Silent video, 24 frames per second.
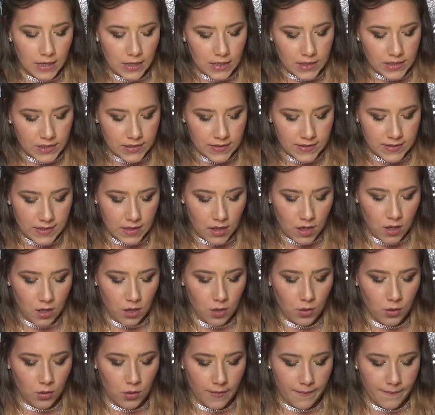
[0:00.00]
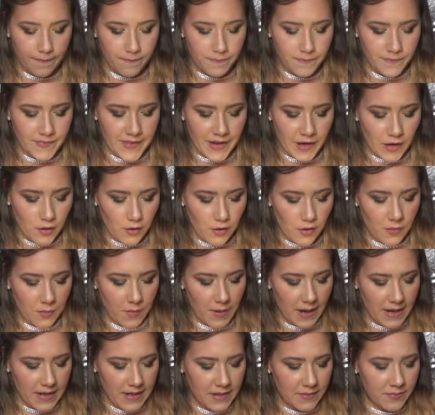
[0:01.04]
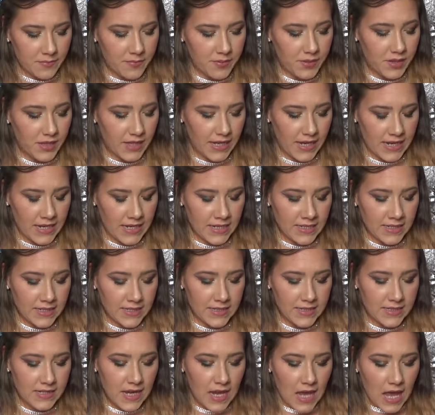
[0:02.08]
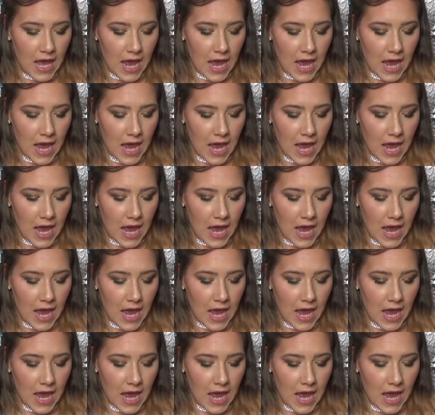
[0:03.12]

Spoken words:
So there are my complaints.